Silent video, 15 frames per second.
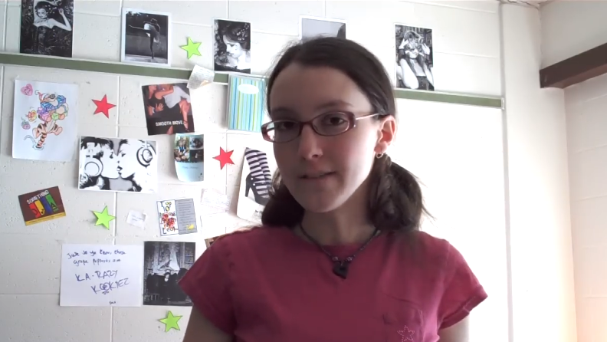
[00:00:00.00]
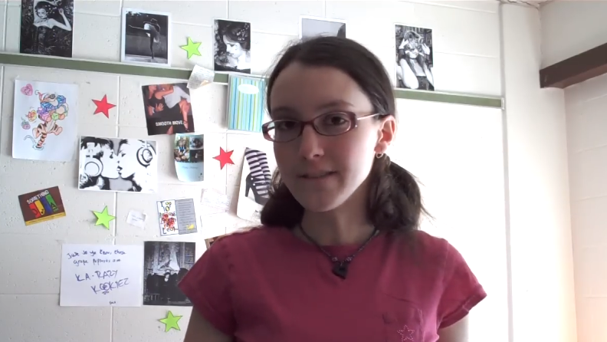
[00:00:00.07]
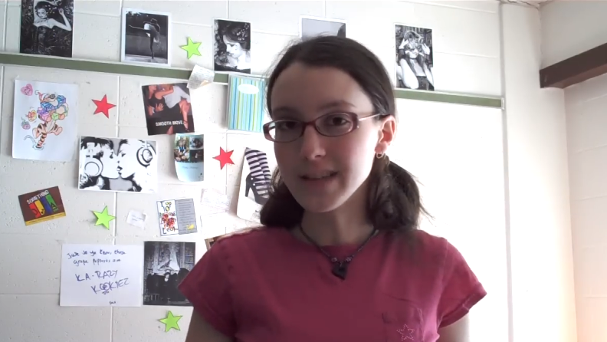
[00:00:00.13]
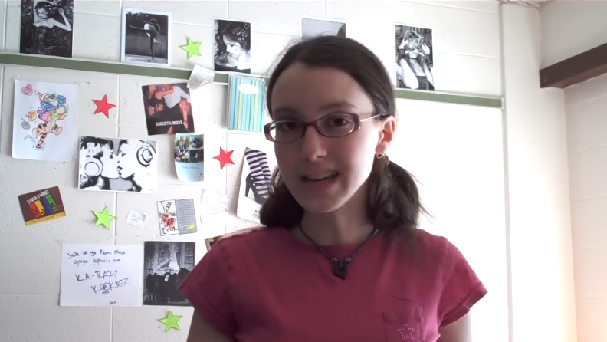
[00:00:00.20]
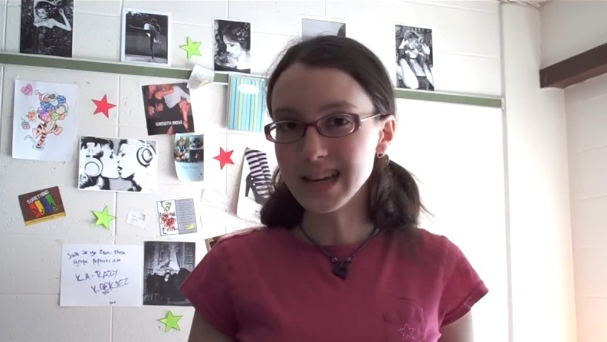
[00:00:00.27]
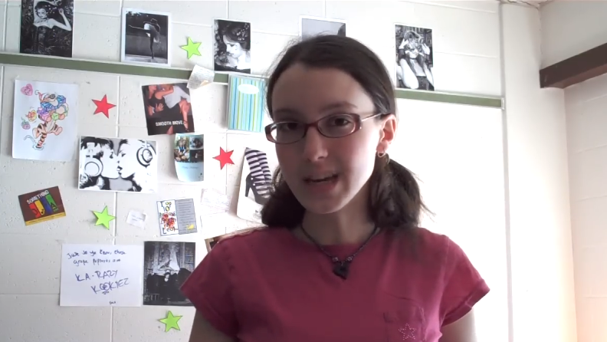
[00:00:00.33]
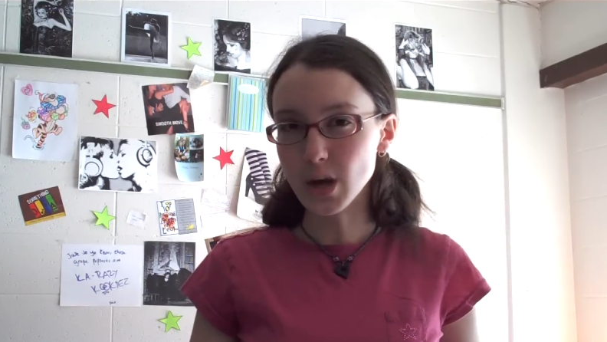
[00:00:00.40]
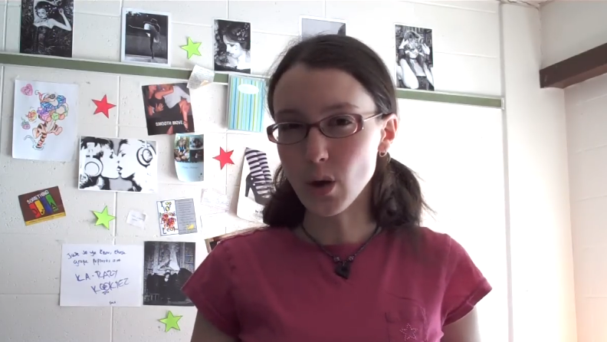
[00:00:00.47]

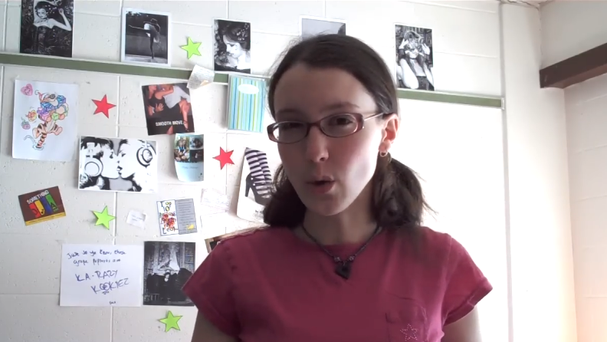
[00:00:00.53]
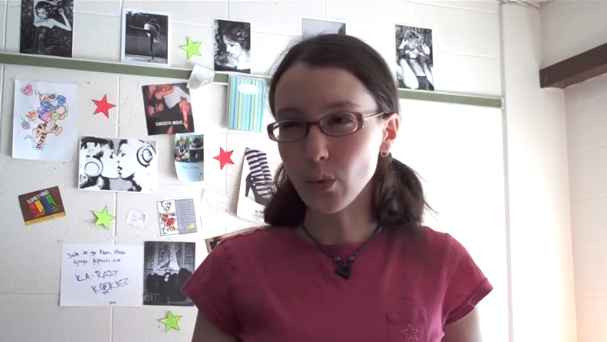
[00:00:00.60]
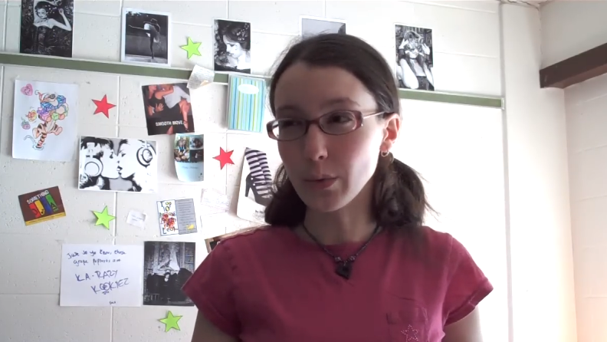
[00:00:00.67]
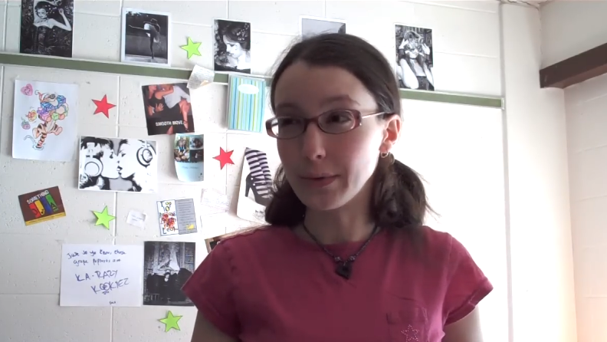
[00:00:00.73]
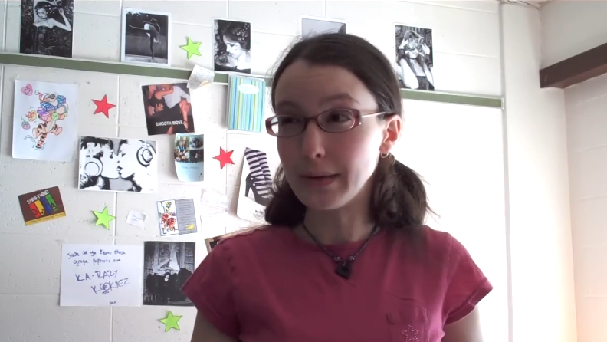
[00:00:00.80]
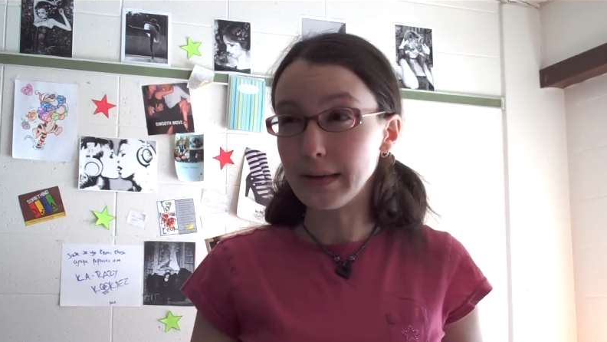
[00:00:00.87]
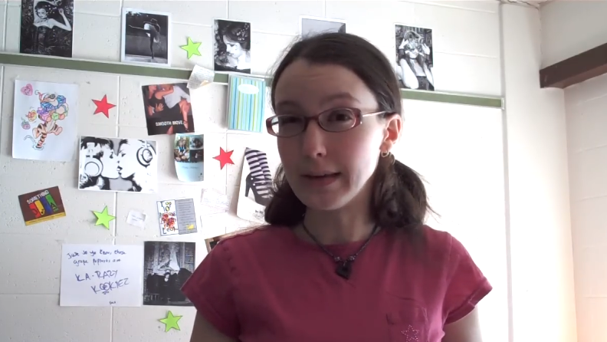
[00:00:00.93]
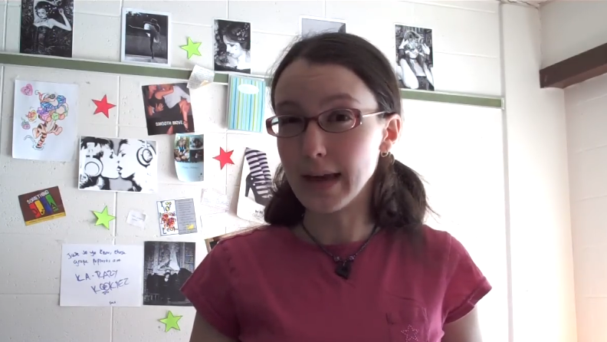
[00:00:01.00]

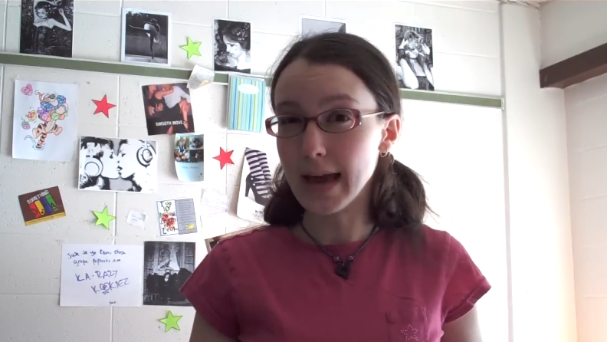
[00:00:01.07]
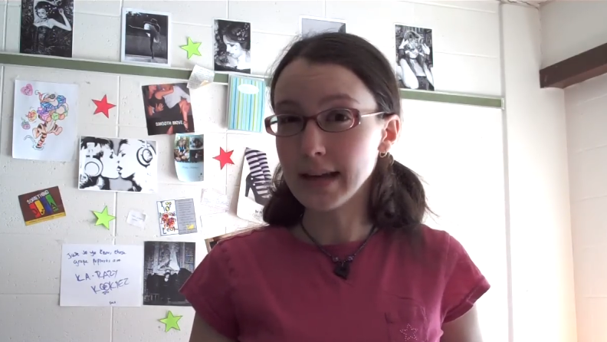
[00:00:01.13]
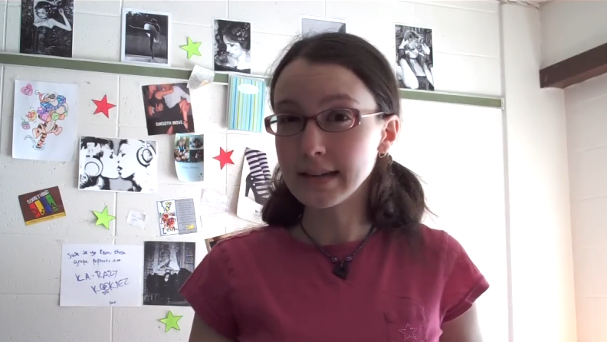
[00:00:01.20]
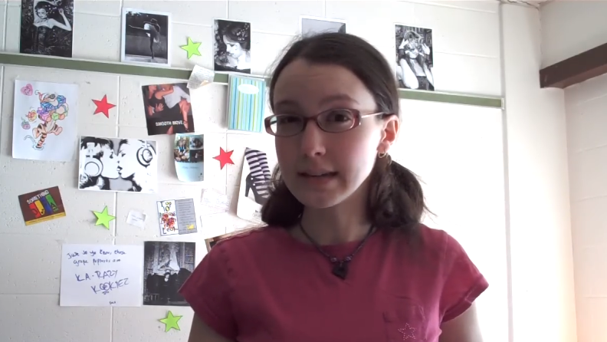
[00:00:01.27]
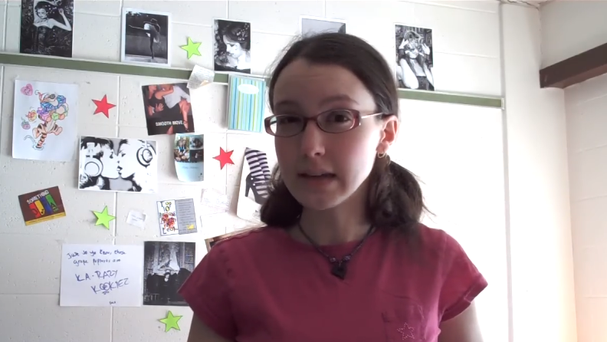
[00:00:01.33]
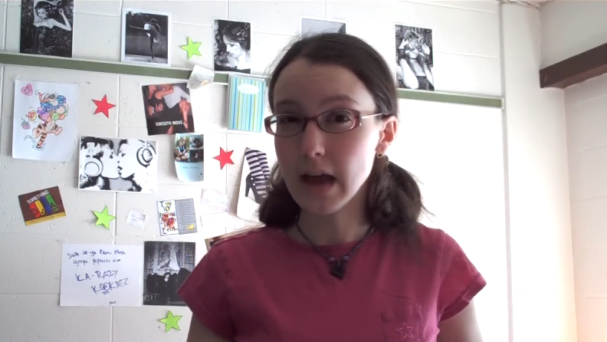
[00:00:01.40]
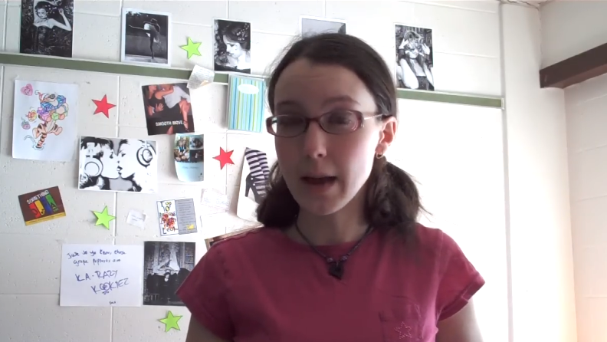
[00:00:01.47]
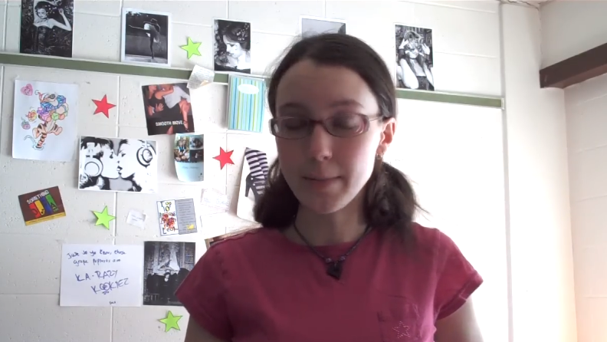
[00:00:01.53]
video
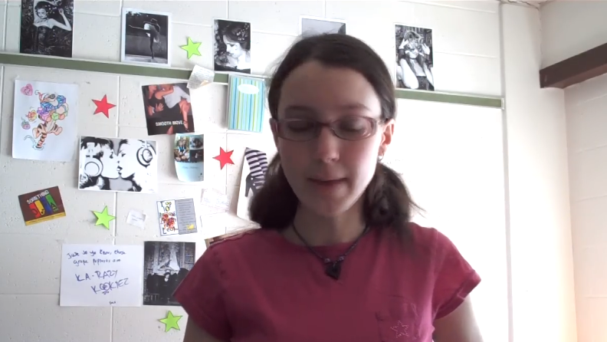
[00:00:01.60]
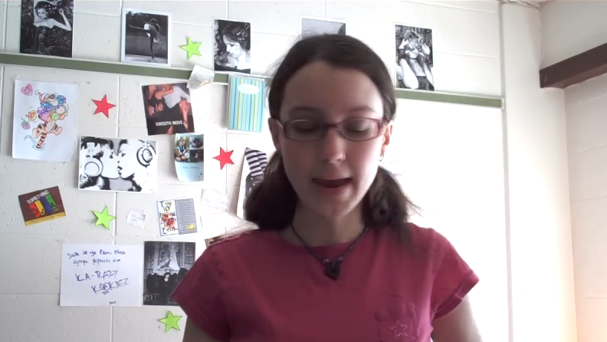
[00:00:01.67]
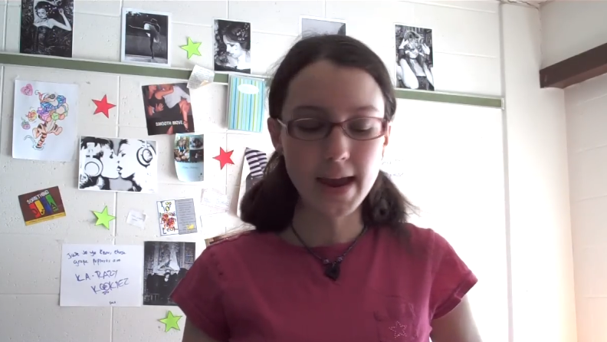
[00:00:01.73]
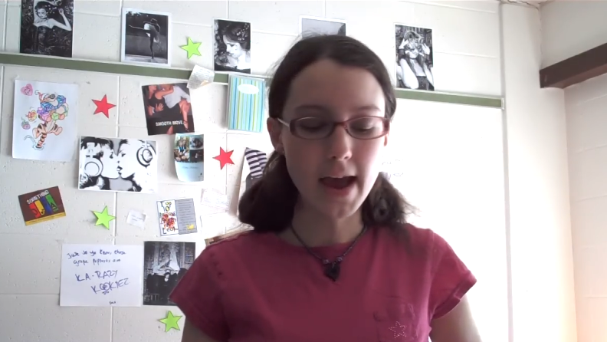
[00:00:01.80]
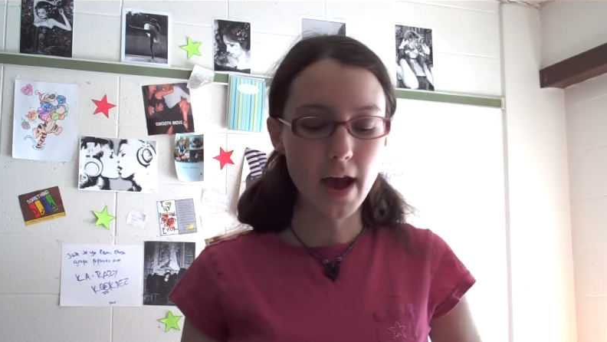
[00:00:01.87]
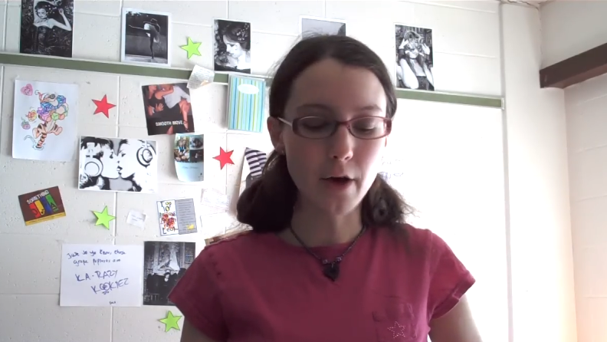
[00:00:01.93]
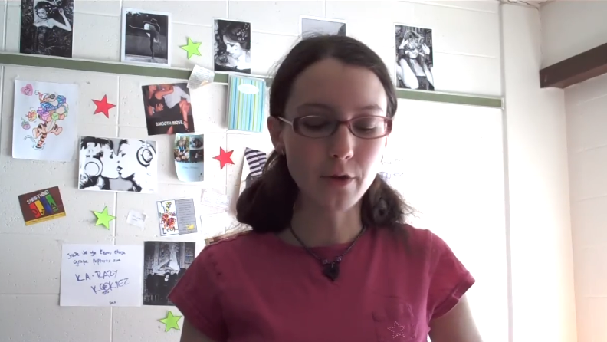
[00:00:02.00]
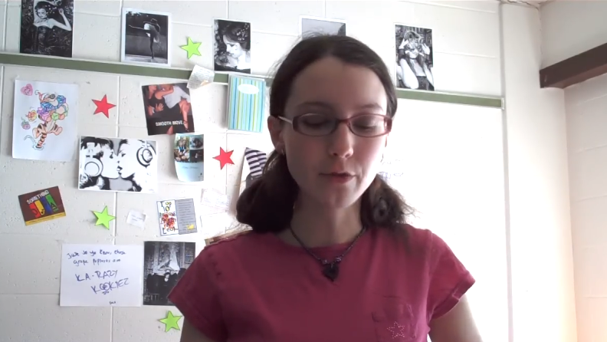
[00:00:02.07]
yet. I may
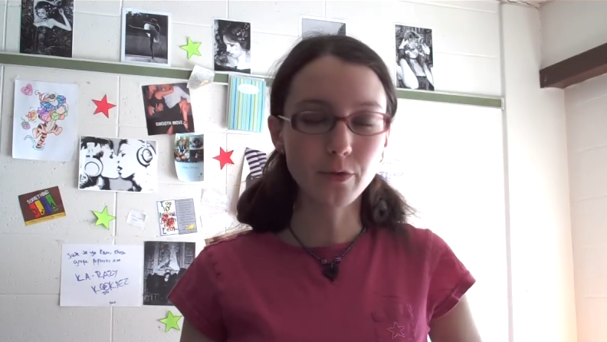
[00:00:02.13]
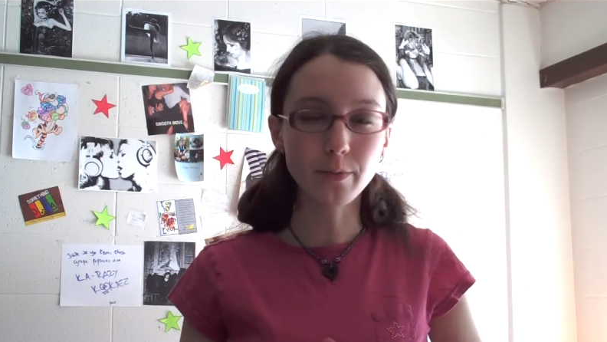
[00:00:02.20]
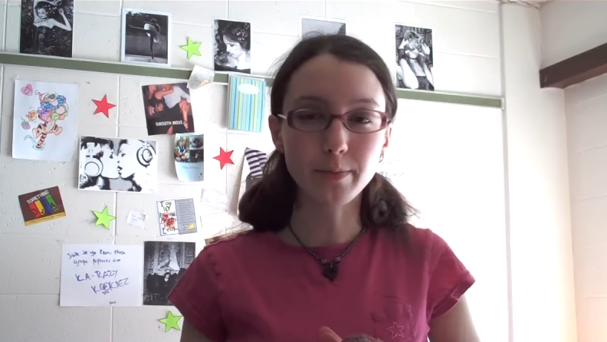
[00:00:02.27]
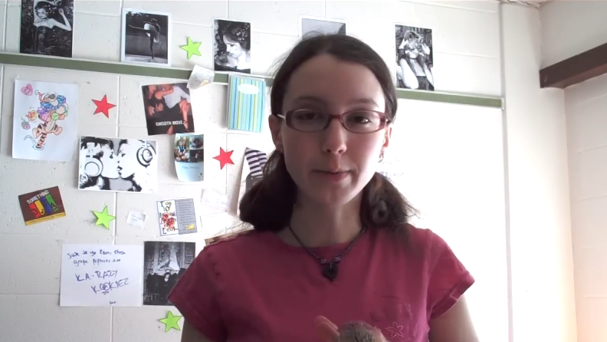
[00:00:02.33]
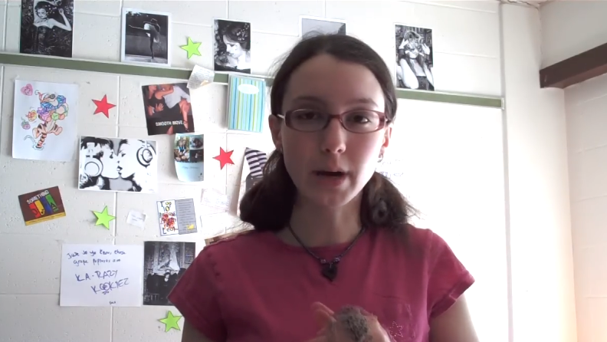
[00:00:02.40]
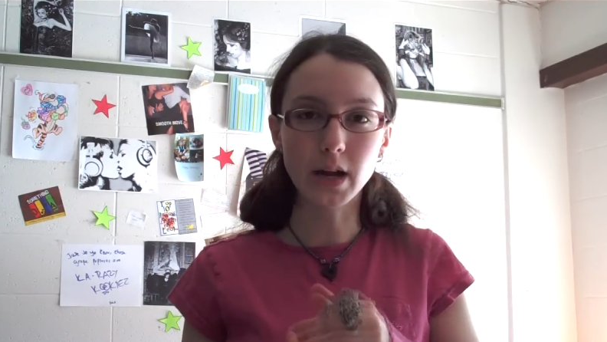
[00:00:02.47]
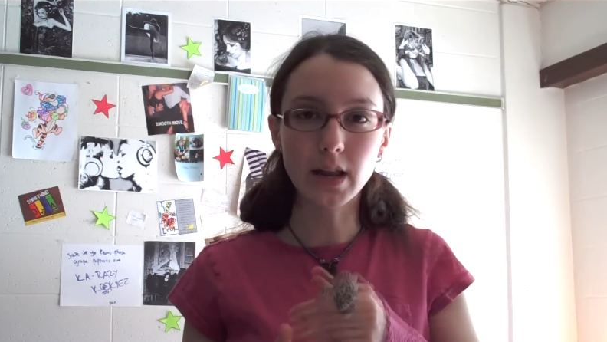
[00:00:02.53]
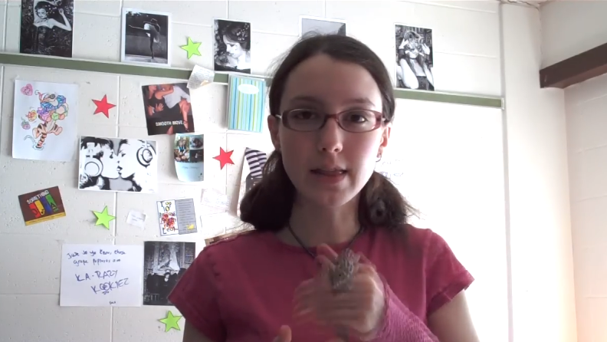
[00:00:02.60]
have,
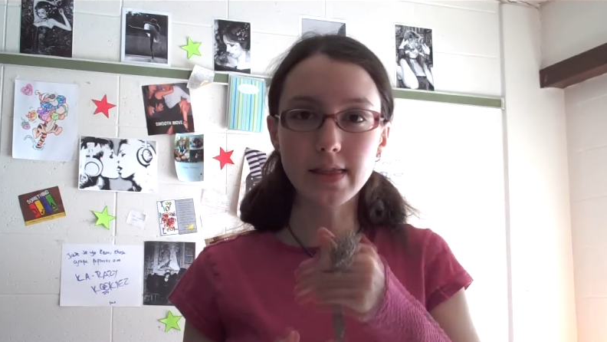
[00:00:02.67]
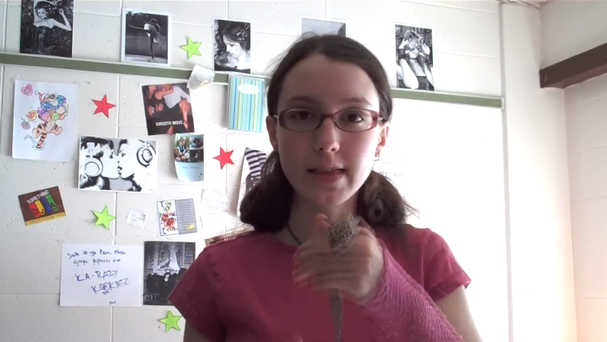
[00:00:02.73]
but